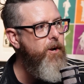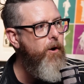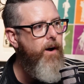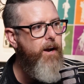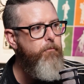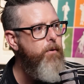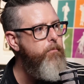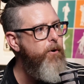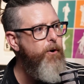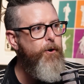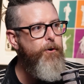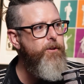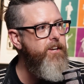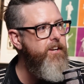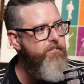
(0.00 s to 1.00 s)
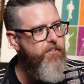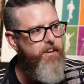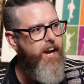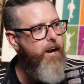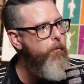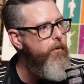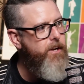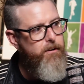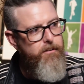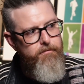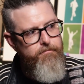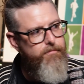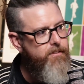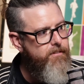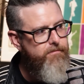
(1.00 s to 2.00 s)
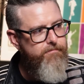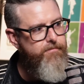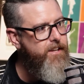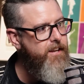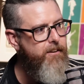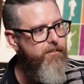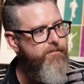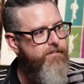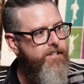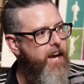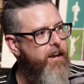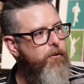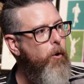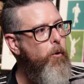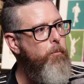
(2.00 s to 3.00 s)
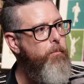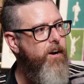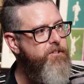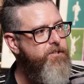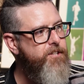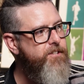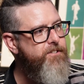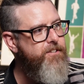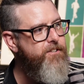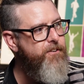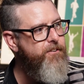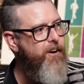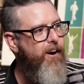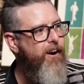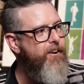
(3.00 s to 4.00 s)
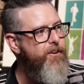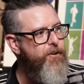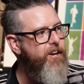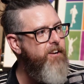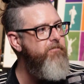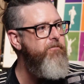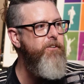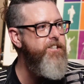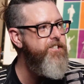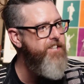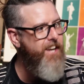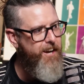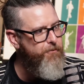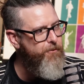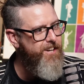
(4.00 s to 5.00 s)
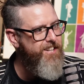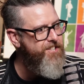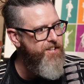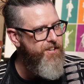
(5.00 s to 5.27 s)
I remember early in the day where you get 10 hole punches in your card and you get a free sandwich,